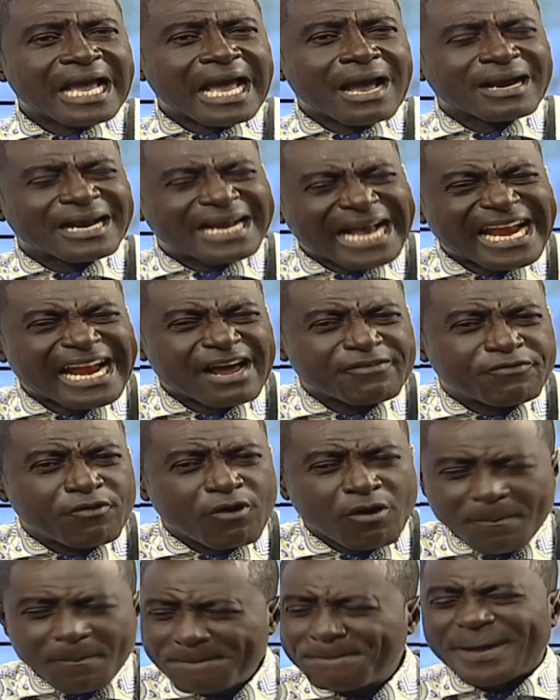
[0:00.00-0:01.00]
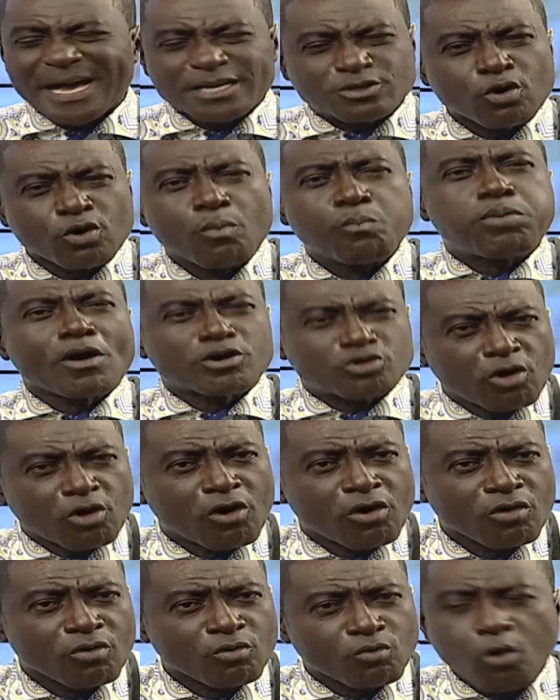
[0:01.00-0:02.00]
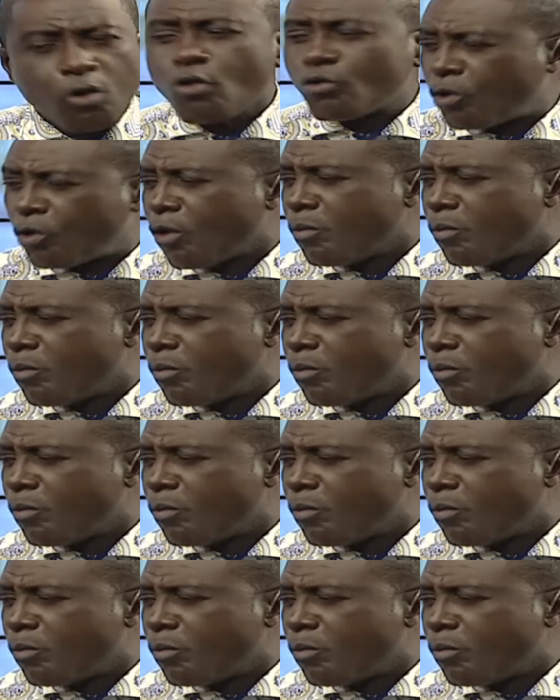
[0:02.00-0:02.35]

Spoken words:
Ghana fo mpacho boto, COCO